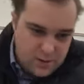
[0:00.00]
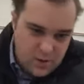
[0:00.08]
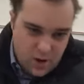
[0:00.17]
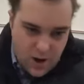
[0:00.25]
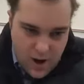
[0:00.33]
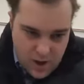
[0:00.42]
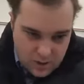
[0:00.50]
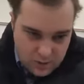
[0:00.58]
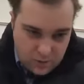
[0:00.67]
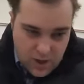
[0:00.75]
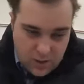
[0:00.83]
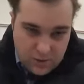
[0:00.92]
All right.
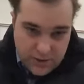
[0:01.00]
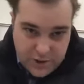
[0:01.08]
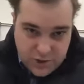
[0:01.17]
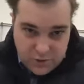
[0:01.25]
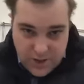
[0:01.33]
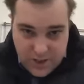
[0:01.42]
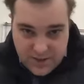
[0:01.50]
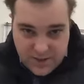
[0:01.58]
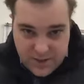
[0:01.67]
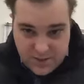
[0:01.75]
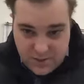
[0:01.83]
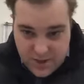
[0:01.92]
Well, I'm going to let you guys
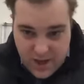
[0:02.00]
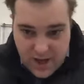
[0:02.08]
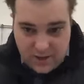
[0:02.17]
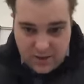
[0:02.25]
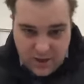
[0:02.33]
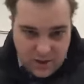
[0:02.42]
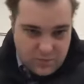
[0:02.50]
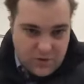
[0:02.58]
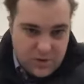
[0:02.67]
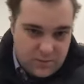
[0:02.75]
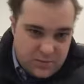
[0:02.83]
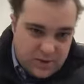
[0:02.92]
answer that. I'm
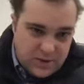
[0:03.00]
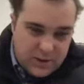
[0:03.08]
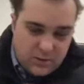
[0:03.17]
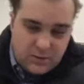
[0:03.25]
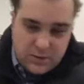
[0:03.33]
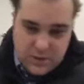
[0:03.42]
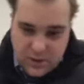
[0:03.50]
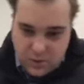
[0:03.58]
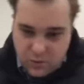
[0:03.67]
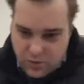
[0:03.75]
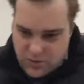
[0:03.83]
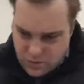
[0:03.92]
done beating that dead
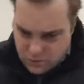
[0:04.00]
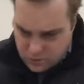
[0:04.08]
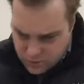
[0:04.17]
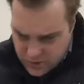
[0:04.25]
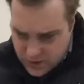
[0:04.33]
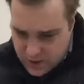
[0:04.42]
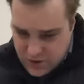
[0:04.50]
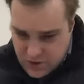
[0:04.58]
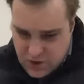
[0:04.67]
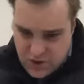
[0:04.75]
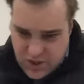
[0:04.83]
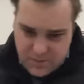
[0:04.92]
horse. So
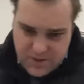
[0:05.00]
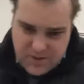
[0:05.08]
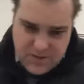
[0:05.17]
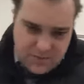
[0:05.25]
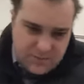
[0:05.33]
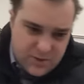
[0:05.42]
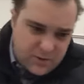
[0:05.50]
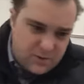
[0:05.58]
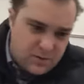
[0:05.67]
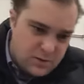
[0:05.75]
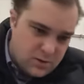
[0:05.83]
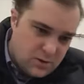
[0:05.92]
chat me something.
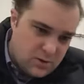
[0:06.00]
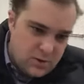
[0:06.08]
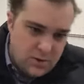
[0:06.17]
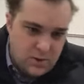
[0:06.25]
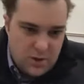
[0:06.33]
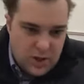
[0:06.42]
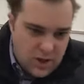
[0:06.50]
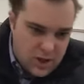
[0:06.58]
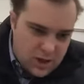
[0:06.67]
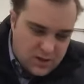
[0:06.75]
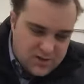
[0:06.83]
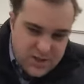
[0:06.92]

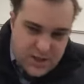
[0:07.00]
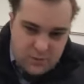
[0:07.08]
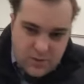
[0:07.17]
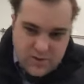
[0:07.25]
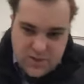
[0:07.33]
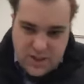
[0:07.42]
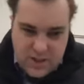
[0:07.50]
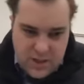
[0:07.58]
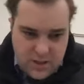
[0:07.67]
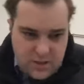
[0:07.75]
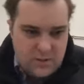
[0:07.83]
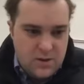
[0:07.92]
I'll say it once
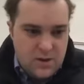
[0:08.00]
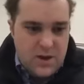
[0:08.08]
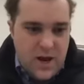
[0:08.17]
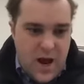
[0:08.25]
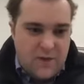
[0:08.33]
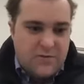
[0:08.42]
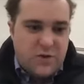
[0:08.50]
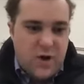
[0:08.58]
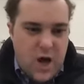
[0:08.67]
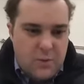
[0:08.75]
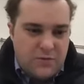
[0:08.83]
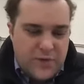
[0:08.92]
again. After
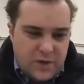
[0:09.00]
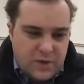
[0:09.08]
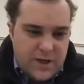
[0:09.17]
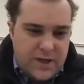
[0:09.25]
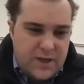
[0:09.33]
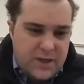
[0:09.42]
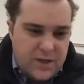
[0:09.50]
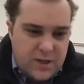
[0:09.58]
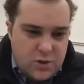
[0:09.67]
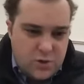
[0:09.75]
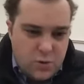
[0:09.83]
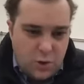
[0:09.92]
hyperventilating, can
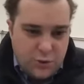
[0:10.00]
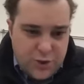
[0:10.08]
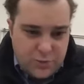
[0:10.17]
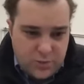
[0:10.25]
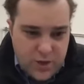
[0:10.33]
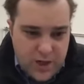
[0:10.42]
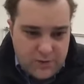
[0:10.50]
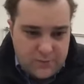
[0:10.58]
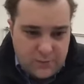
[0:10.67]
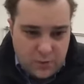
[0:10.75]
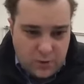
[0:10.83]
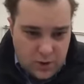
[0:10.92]
you hold your breath
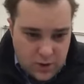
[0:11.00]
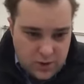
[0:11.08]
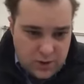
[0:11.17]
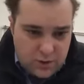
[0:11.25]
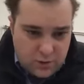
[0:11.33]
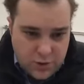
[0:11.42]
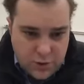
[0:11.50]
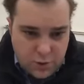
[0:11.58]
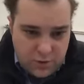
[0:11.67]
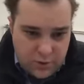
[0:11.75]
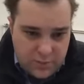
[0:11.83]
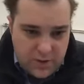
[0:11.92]
for a longer or
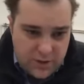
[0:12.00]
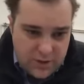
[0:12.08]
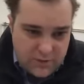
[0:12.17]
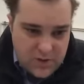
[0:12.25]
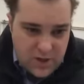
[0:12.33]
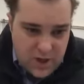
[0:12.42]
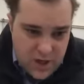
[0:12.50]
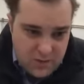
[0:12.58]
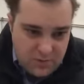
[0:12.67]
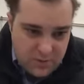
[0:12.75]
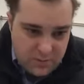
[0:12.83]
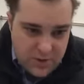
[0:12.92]
shorter period of
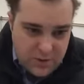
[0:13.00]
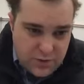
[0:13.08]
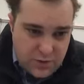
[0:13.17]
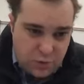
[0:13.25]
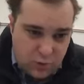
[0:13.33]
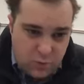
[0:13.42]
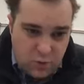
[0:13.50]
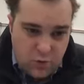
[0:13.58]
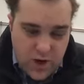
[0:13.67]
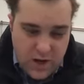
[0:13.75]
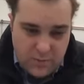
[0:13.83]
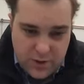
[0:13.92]
time compared to normal
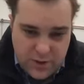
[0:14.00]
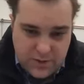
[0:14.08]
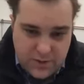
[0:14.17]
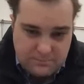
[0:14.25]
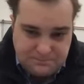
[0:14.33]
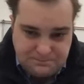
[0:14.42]
quiet breathing?